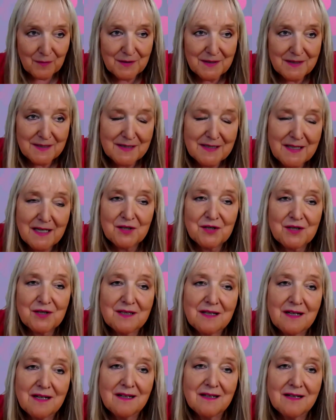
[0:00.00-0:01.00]

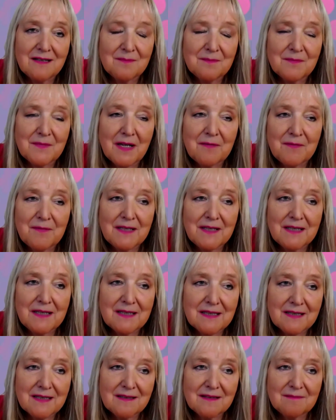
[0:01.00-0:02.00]
discussion. I
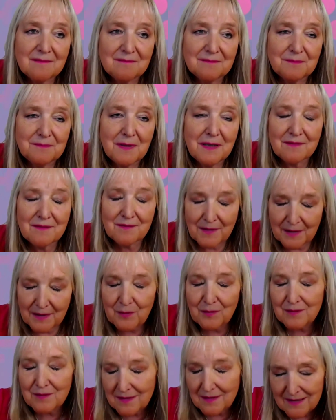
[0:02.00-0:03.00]
think by
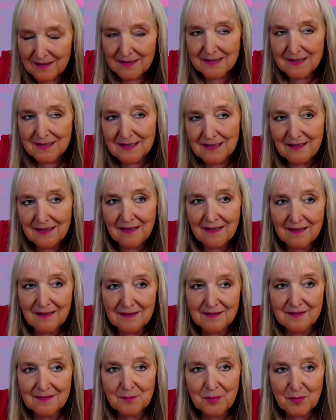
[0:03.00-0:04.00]
recognizing
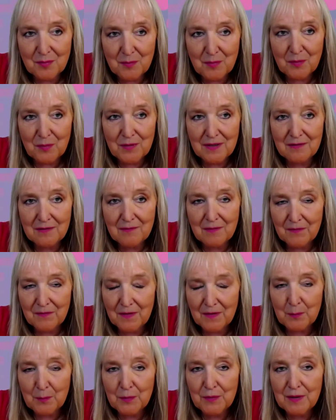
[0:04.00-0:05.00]
and promoting the
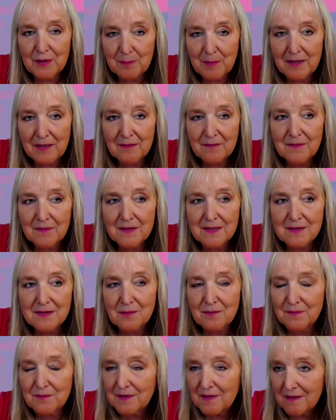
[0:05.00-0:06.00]
therapeutic benefits
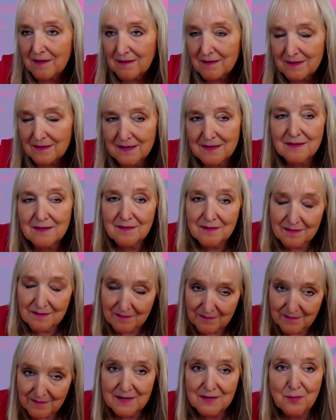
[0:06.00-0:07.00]
of the arts,
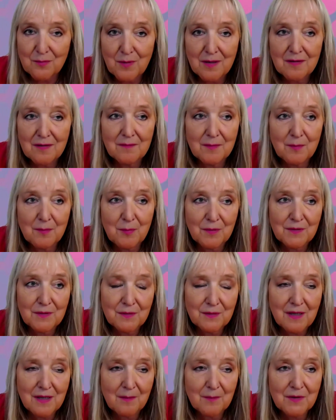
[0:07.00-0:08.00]
that's why we wanted
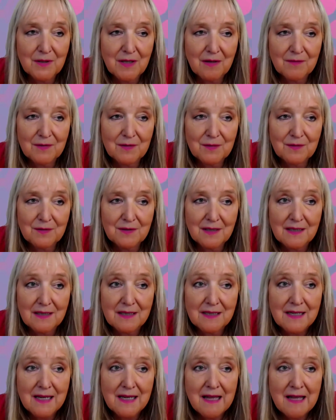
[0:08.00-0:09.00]
to come together
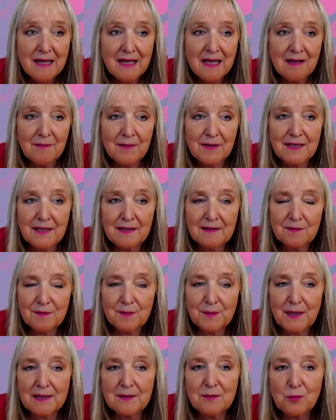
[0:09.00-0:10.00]
today, we can
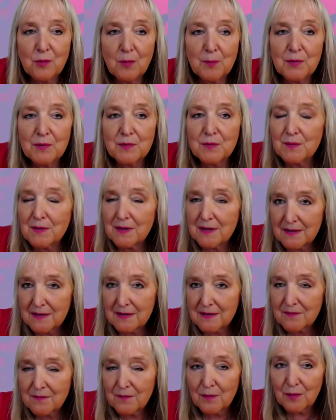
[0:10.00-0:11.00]
create new
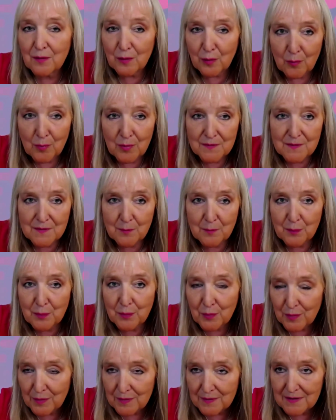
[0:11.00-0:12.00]
opportunities for global
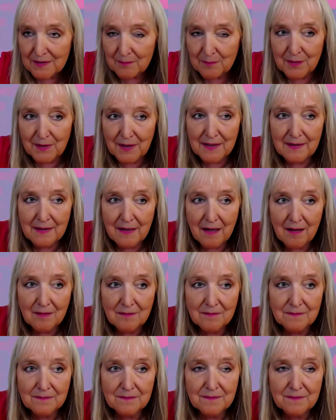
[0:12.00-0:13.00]
support in brain health